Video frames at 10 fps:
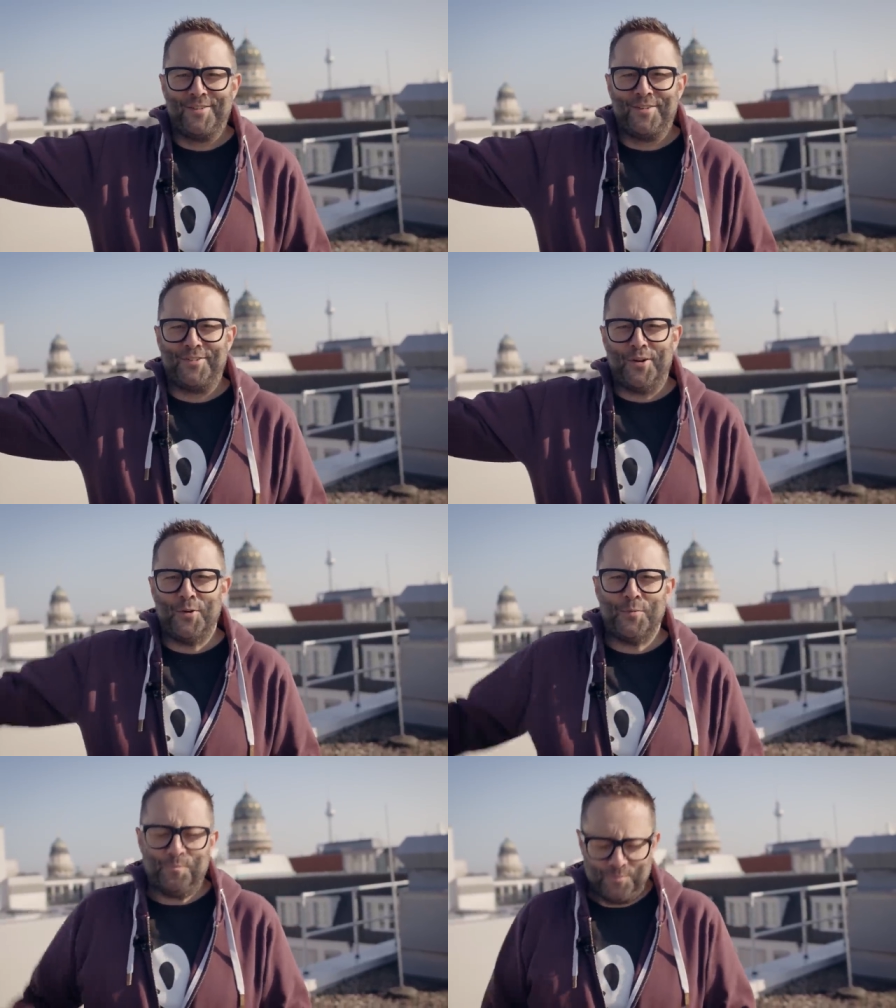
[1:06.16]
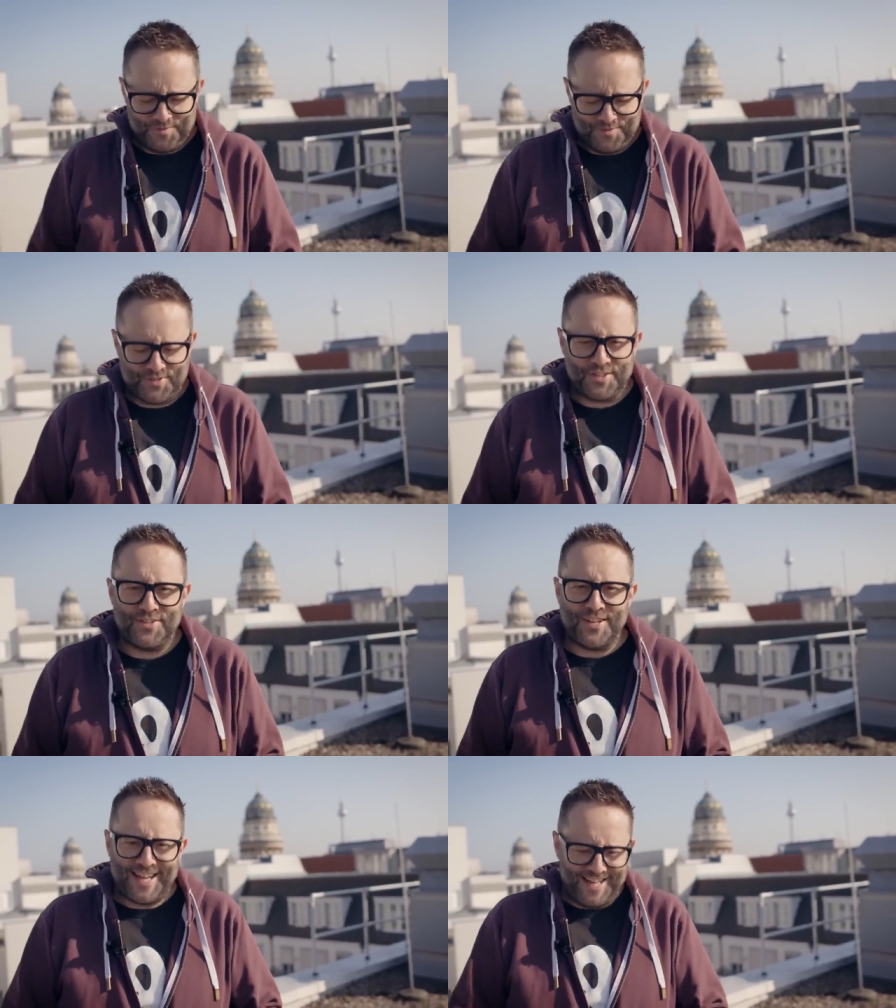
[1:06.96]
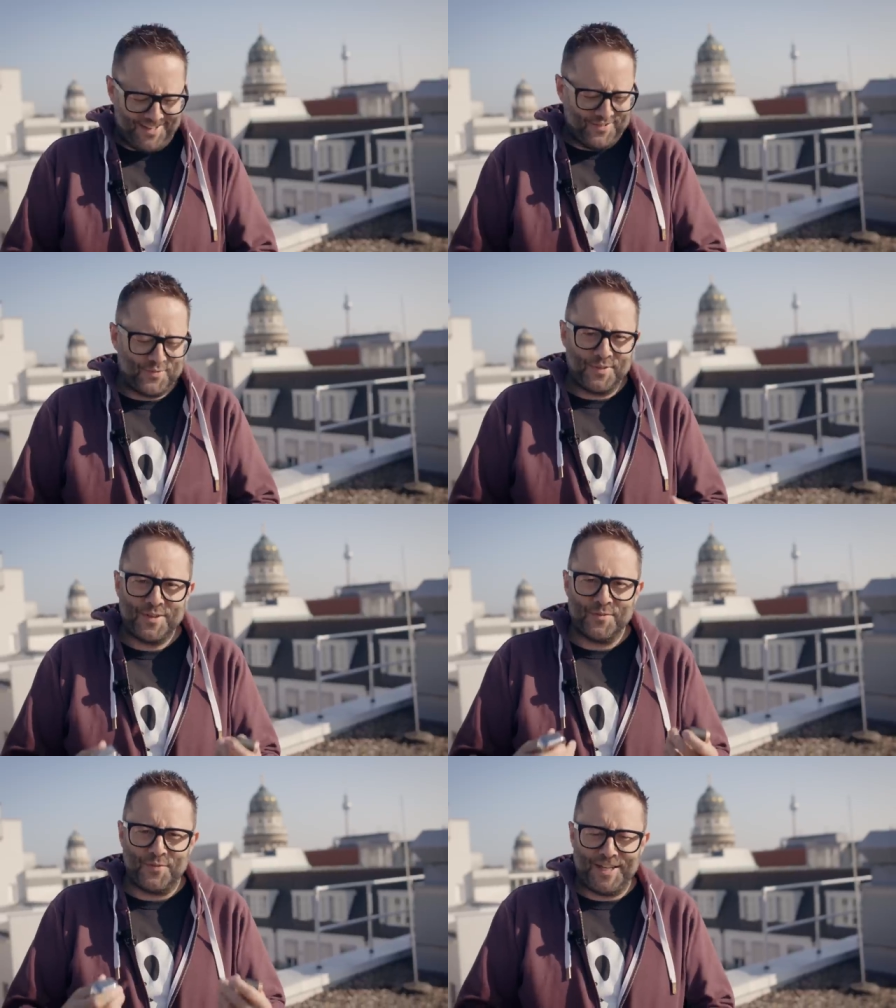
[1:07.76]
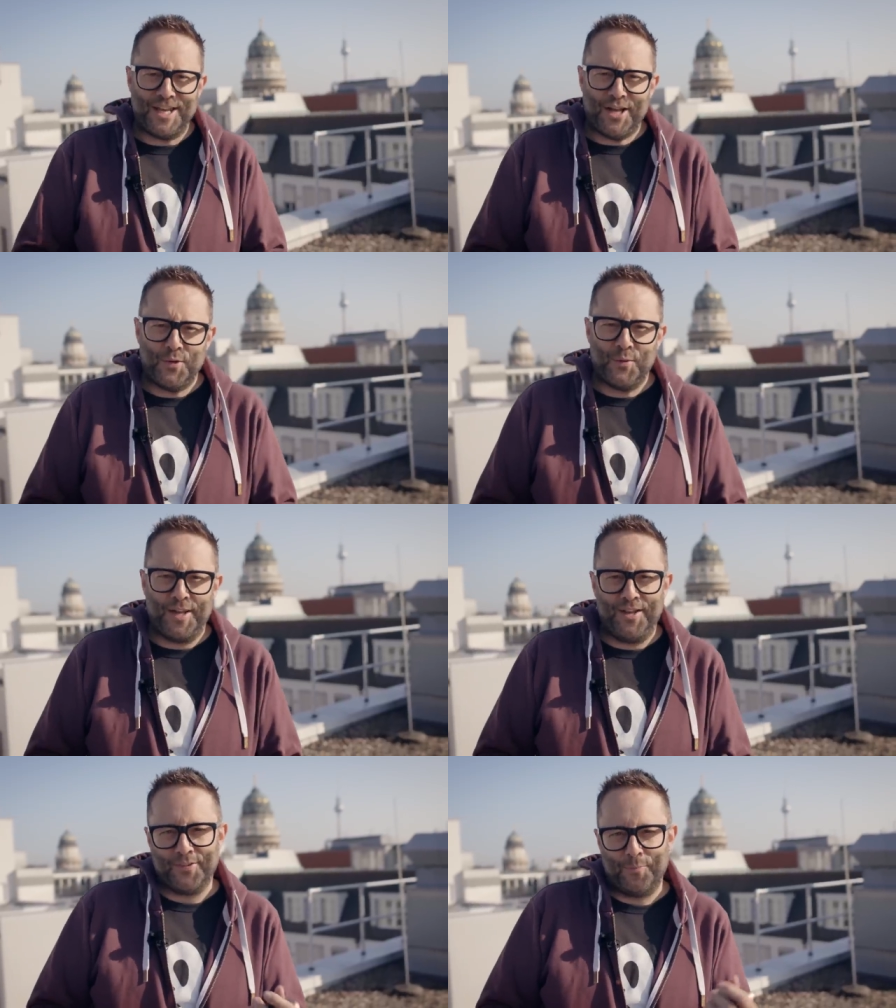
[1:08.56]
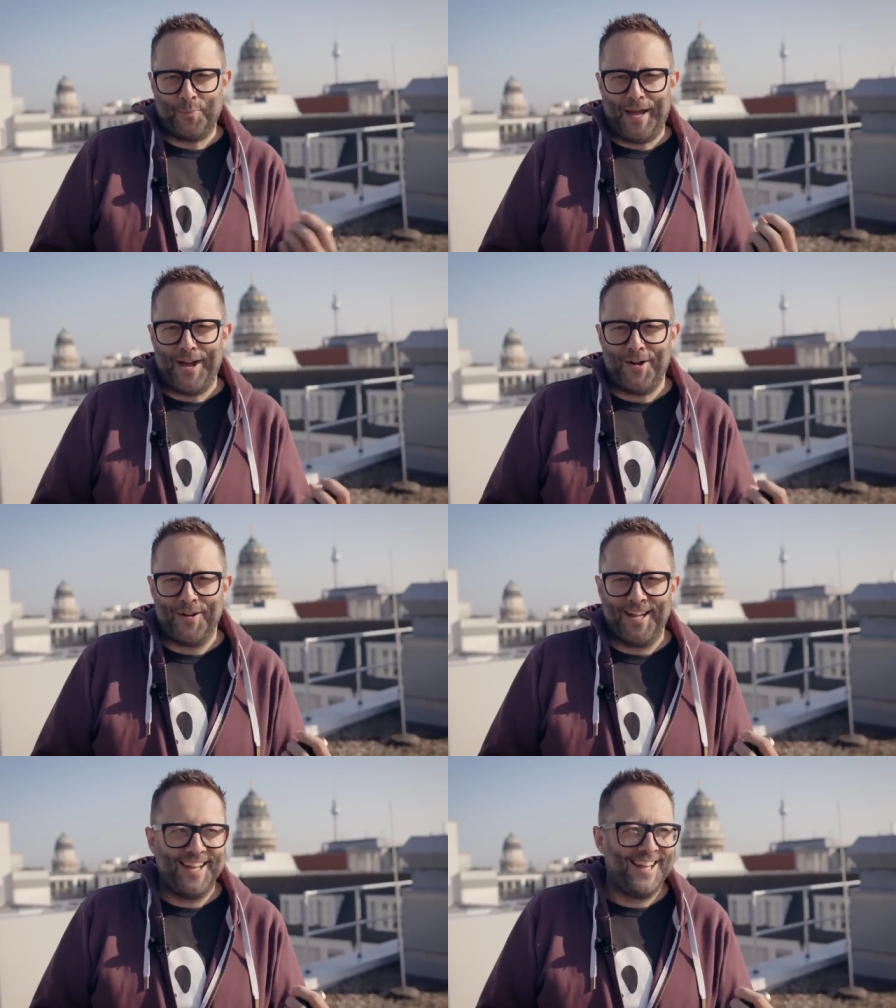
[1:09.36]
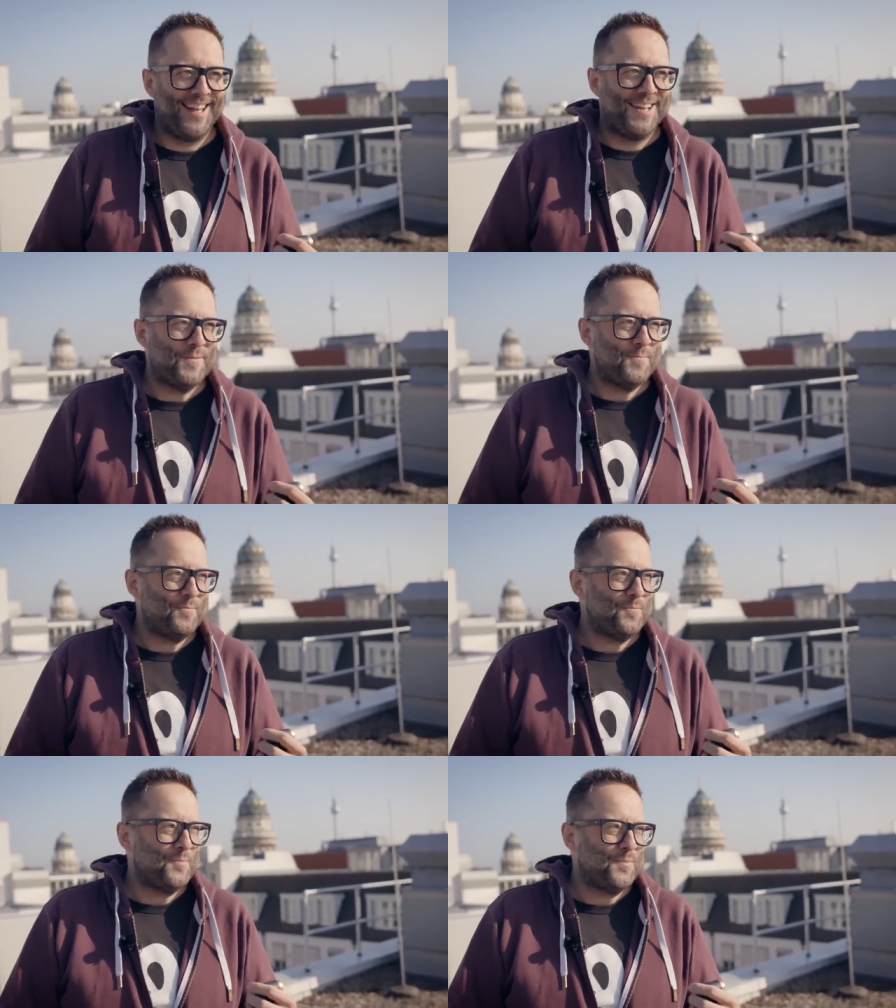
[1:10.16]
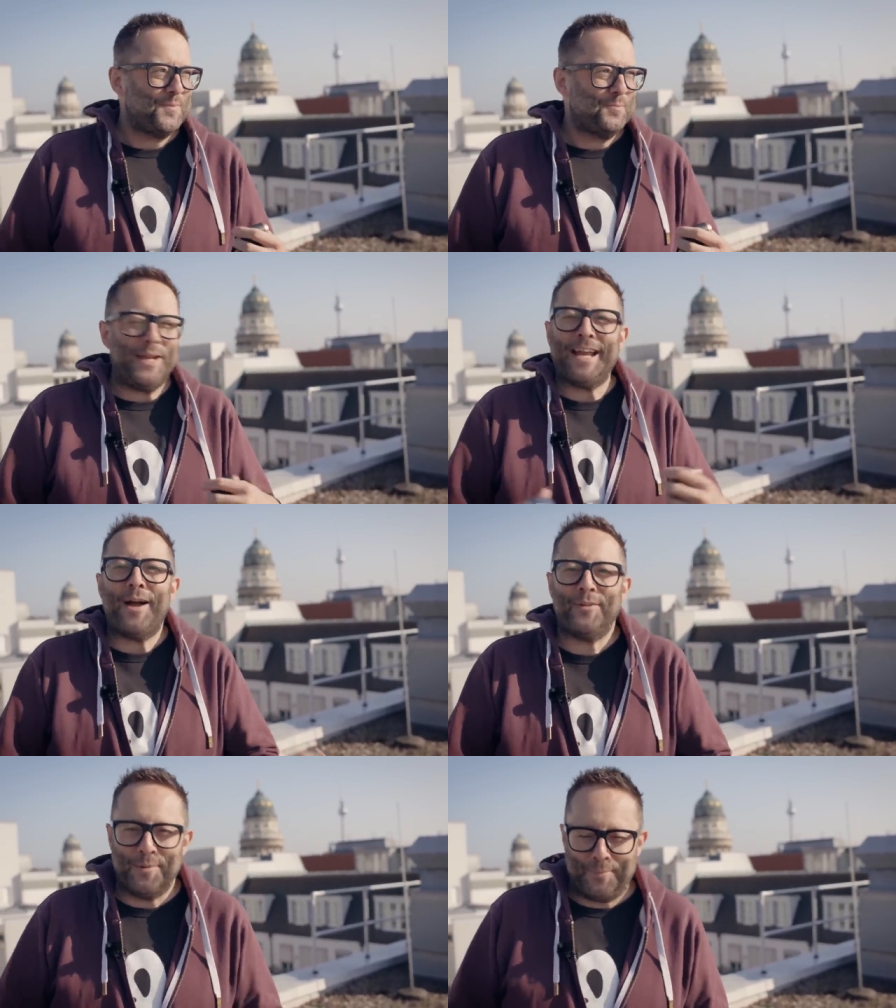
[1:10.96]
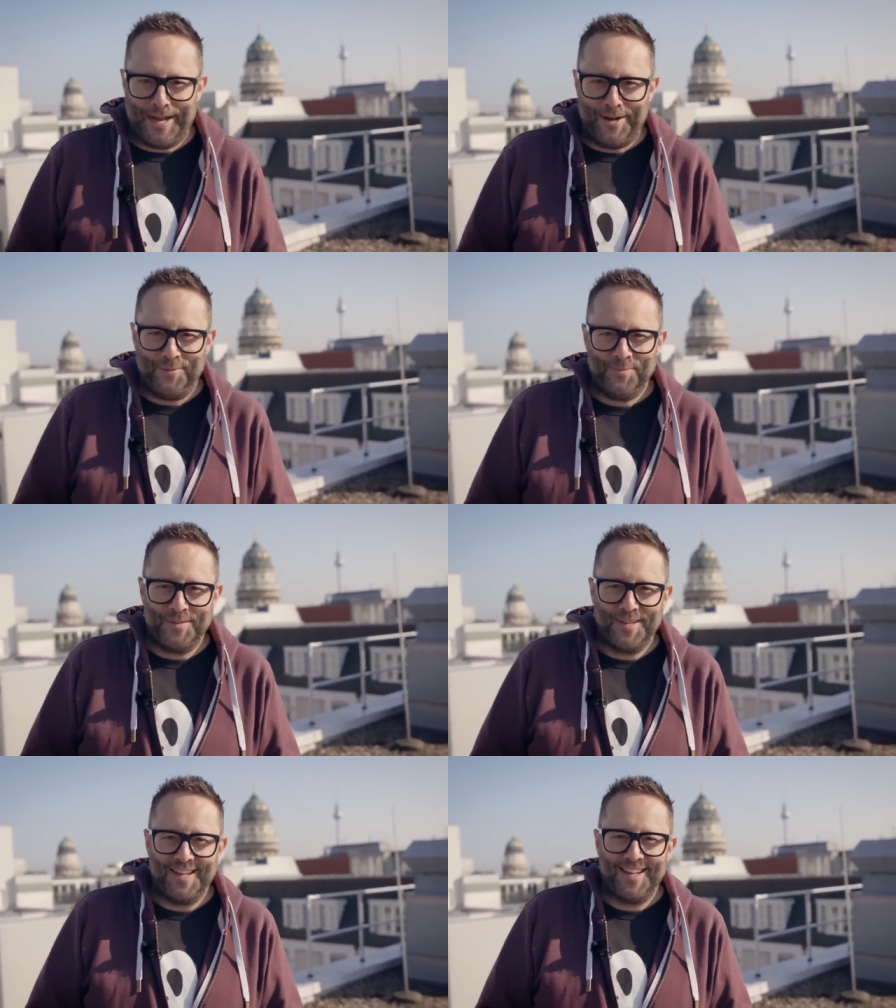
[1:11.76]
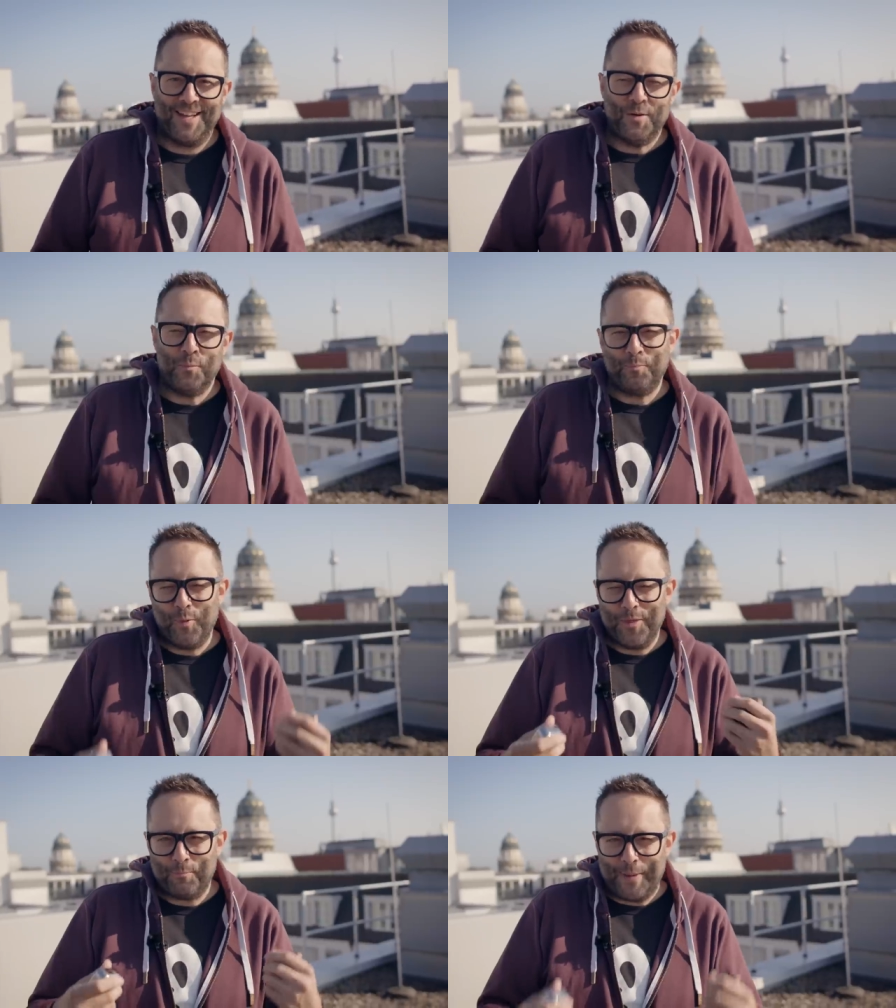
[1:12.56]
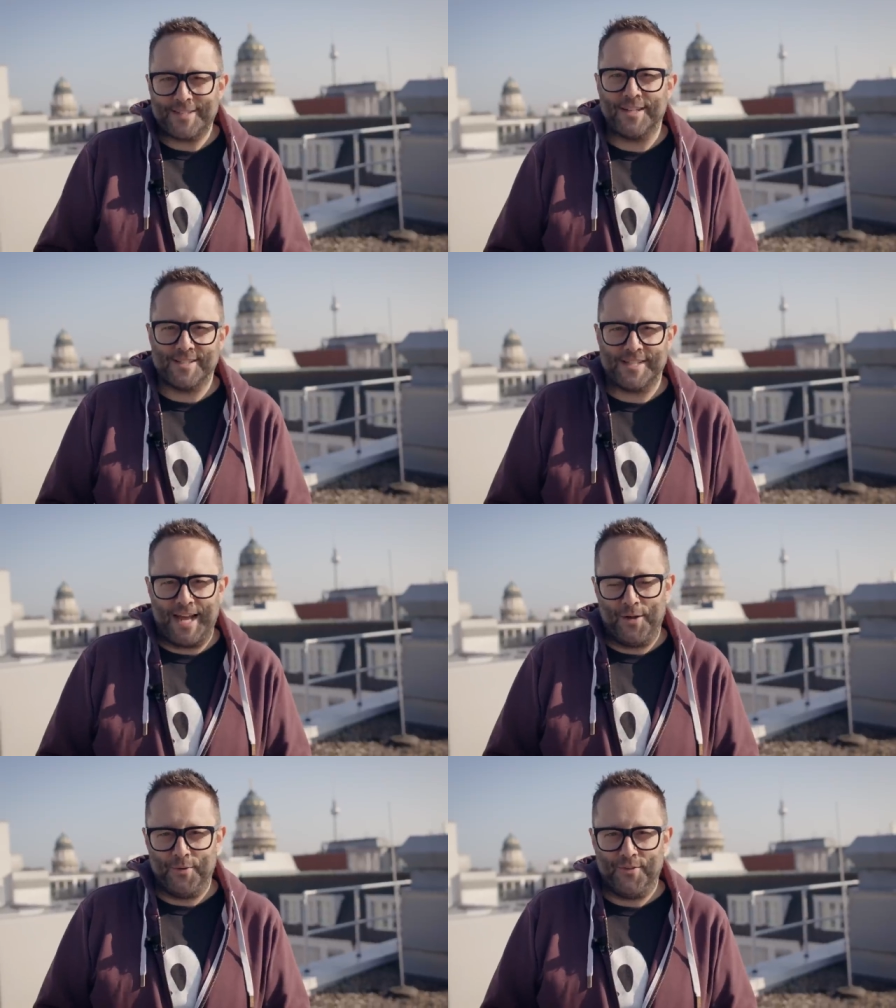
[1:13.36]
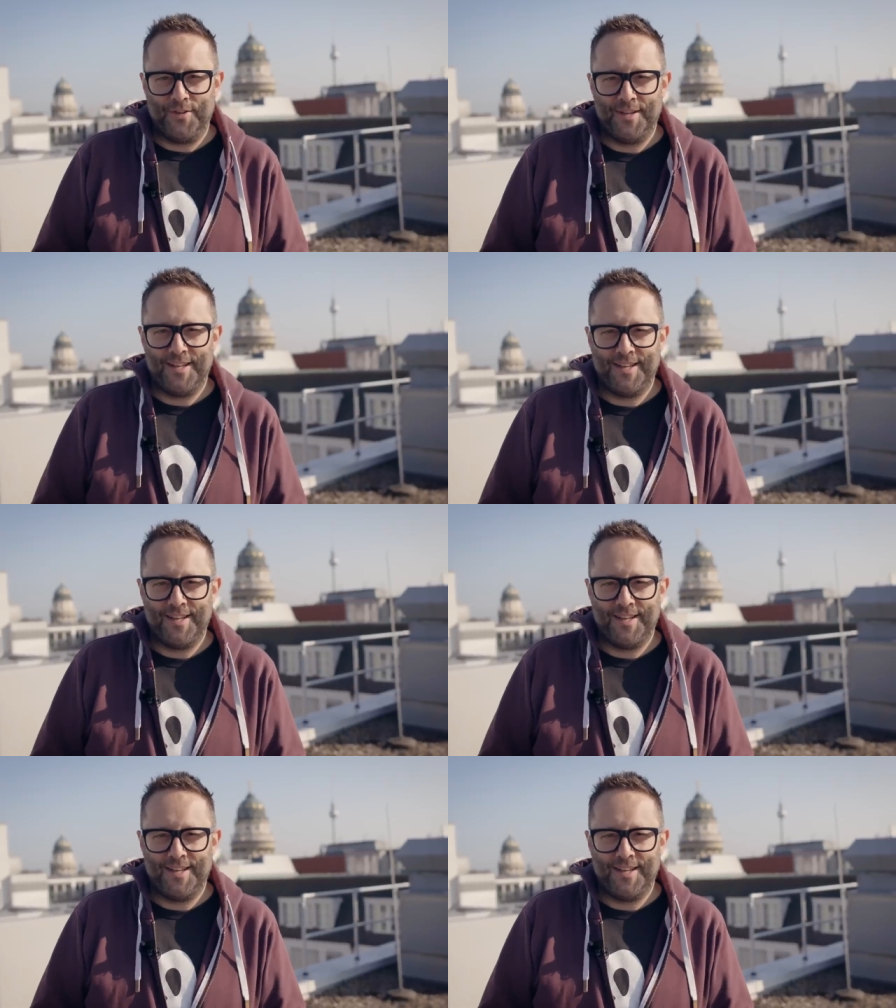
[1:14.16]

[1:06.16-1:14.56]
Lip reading: So today's video is about being out and about with better sound.